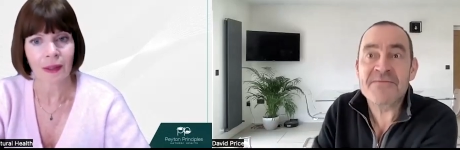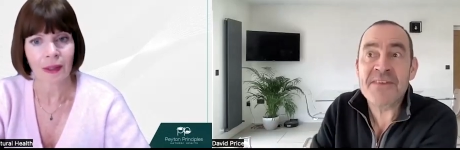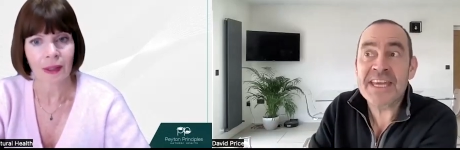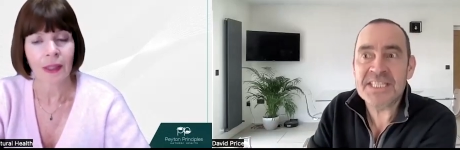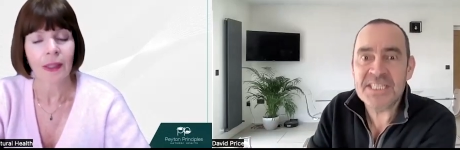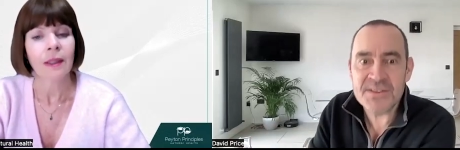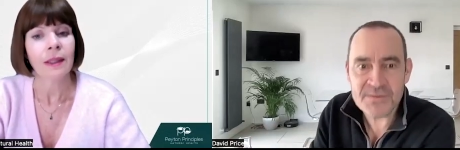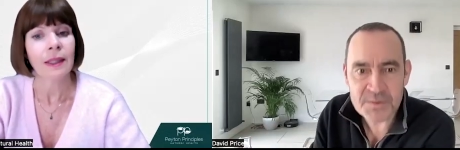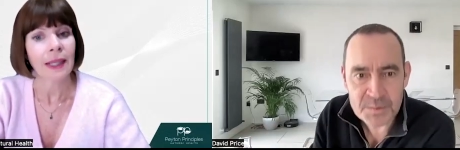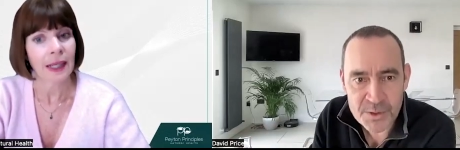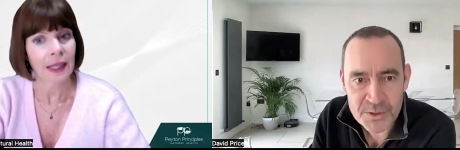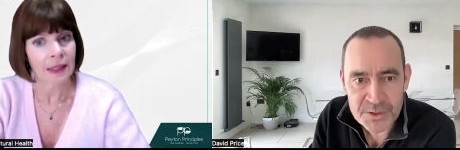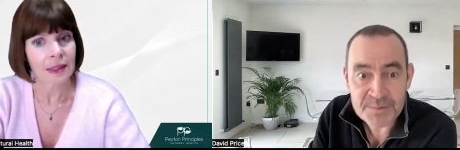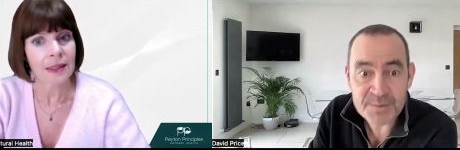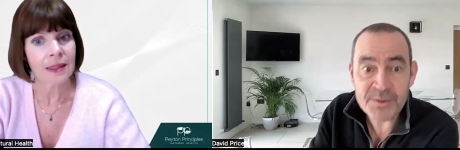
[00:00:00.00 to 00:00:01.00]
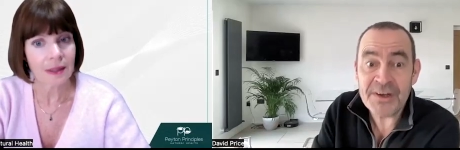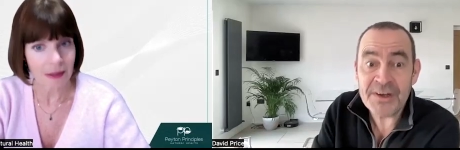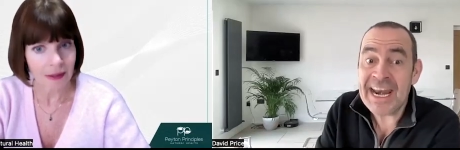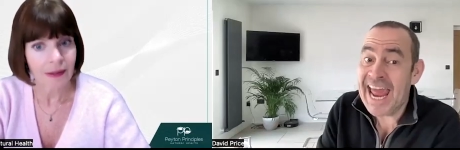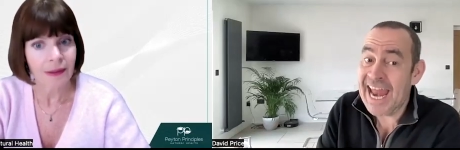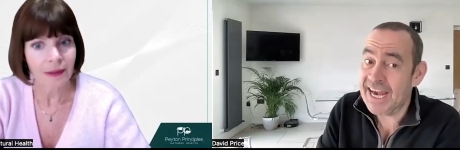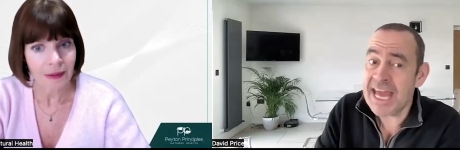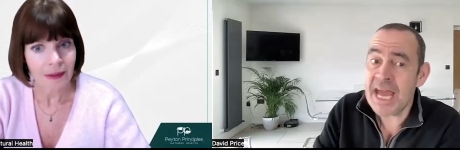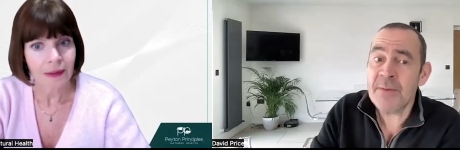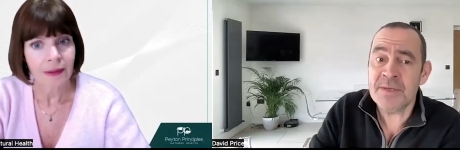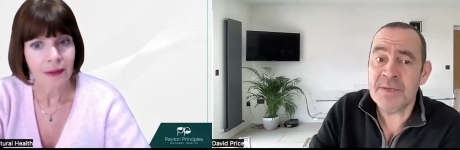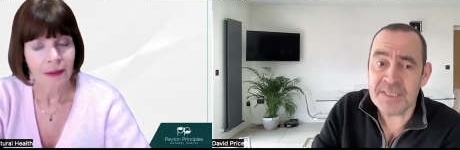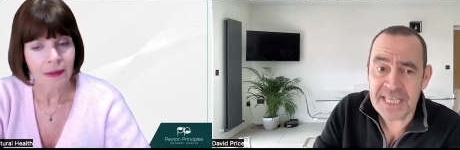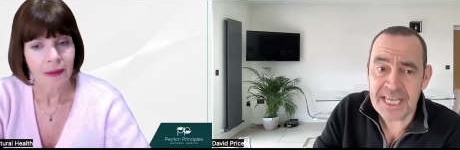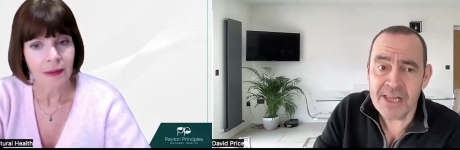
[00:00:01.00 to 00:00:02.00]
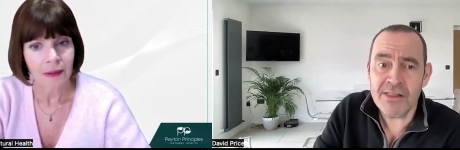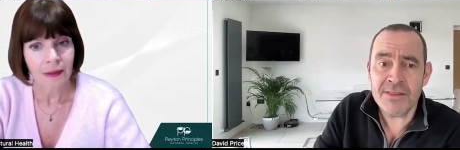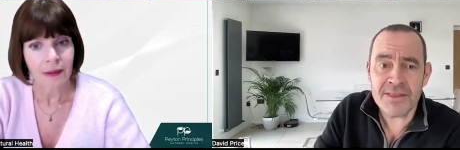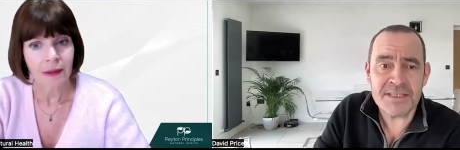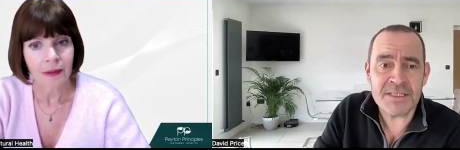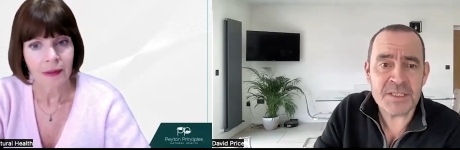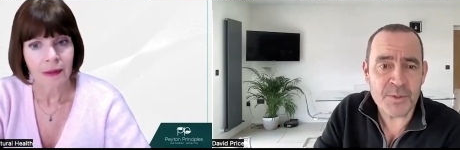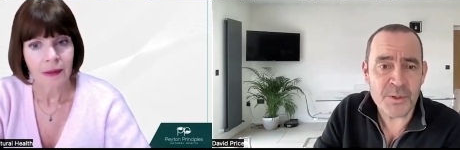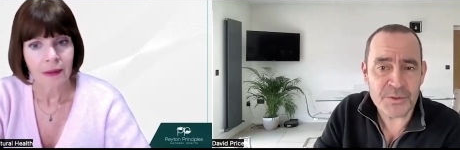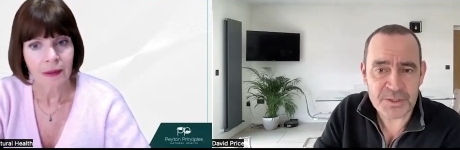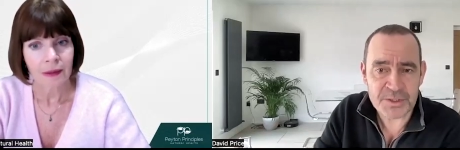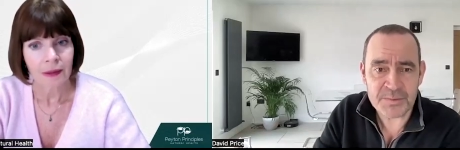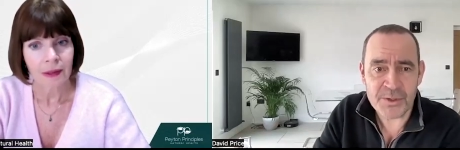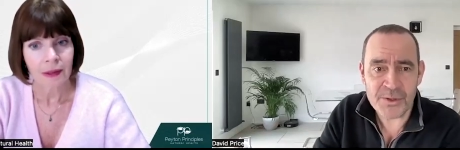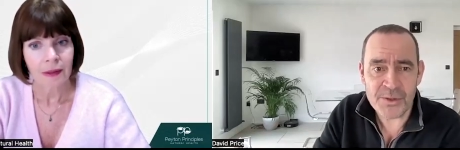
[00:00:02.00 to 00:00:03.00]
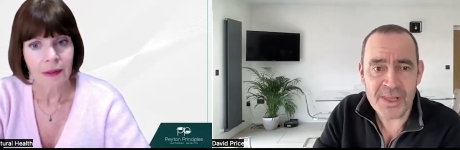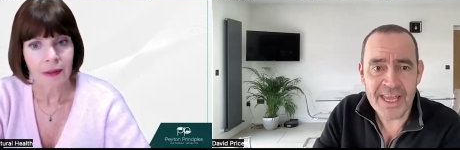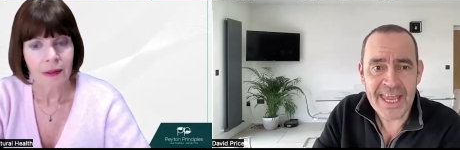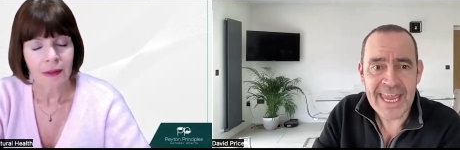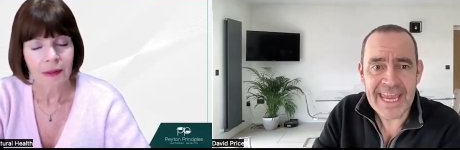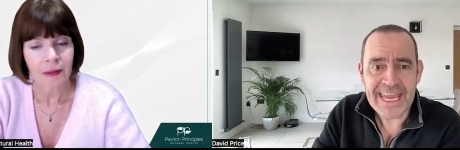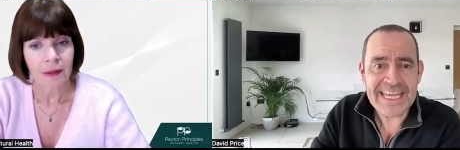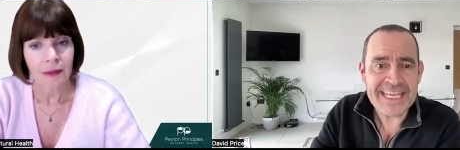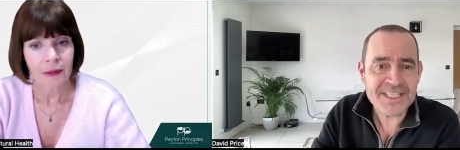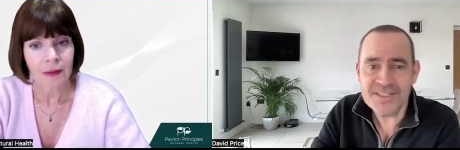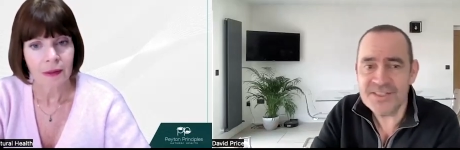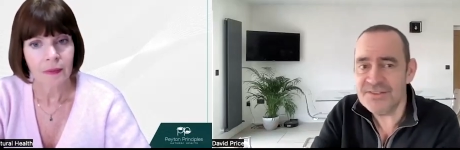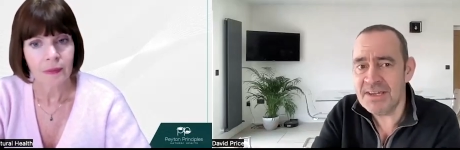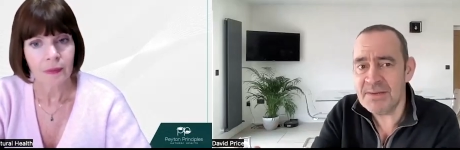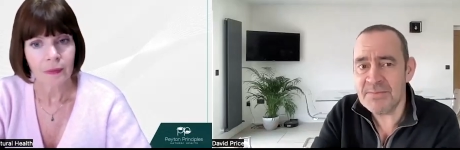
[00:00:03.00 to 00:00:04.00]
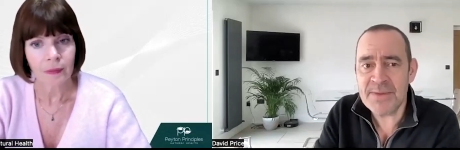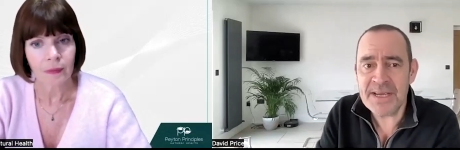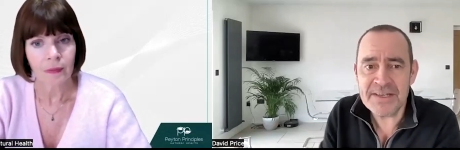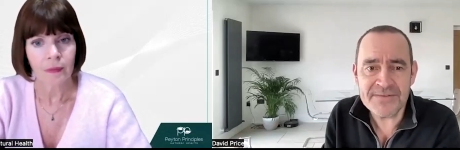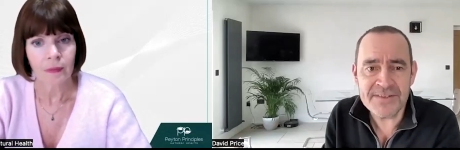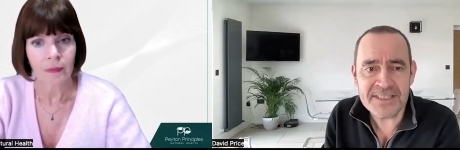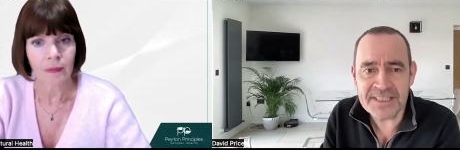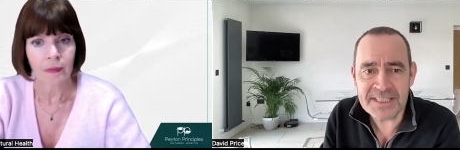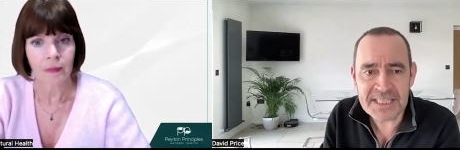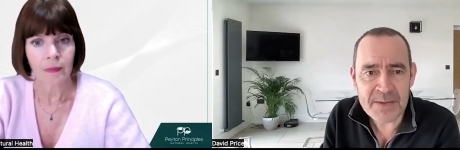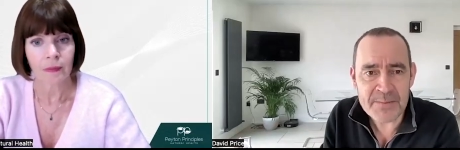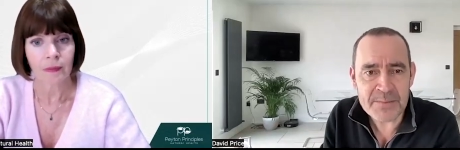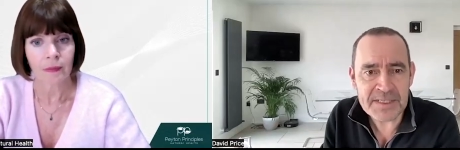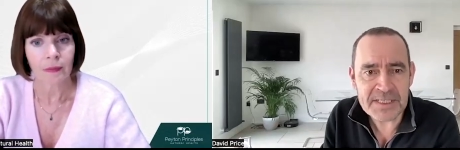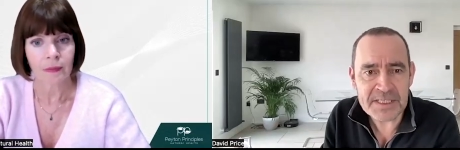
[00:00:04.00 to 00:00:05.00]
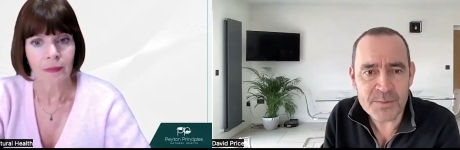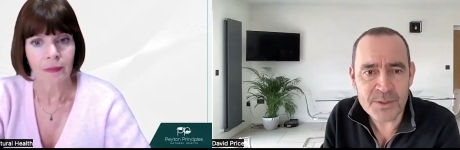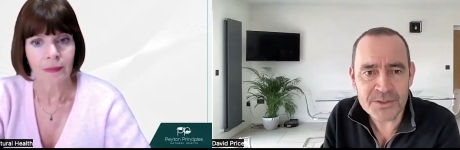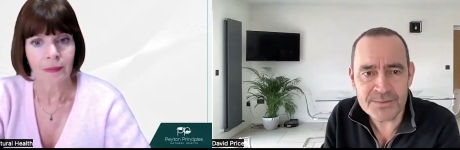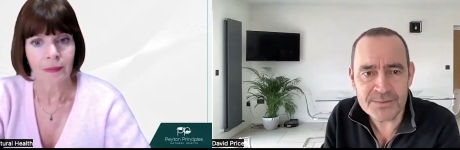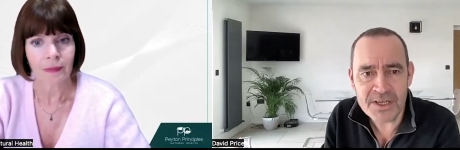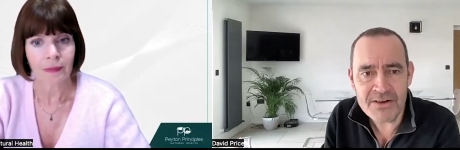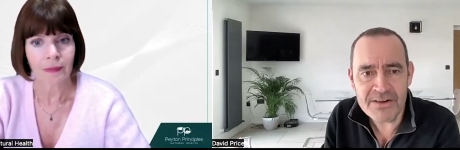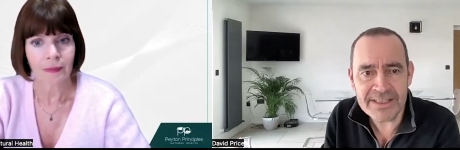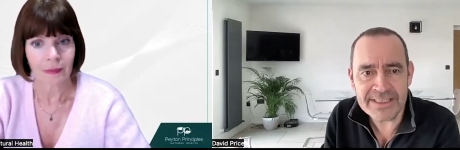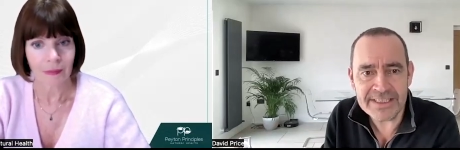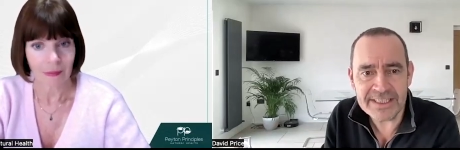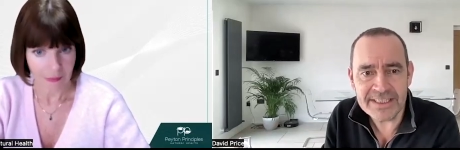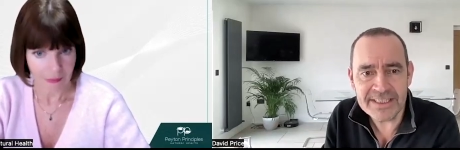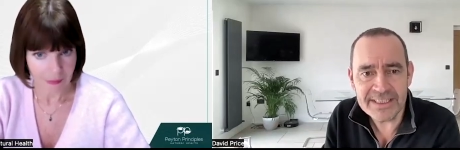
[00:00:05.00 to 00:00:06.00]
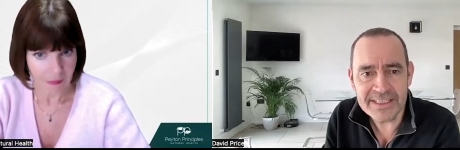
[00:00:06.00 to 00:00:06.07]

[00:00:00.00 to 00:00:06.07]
Speaker 1: effective right. as possible and happy as healthy as possible is a direct benefit to the company's bottom line.